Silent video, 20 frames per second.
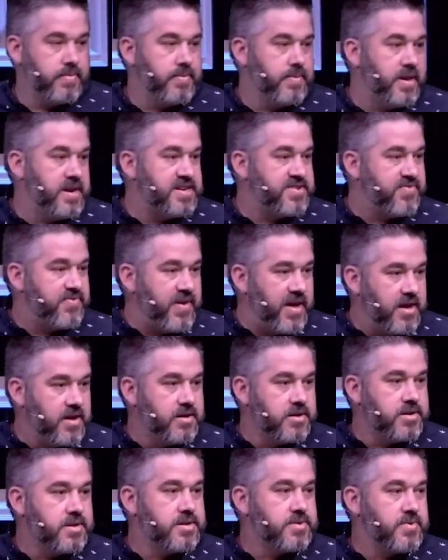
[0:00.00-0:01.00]
that has
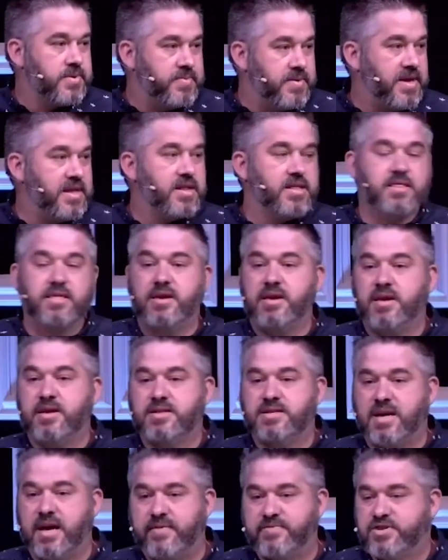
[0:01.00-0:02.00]
failed repeatedly
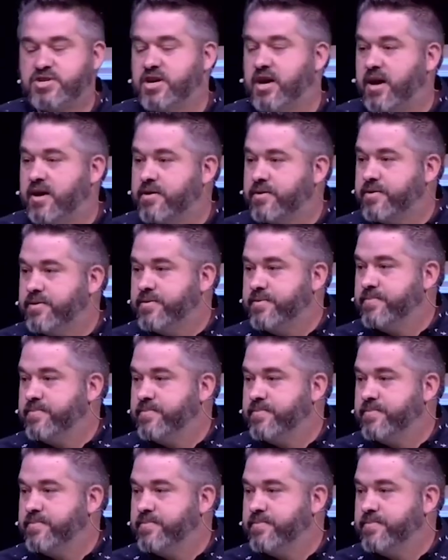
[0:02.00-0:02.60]
to have a child.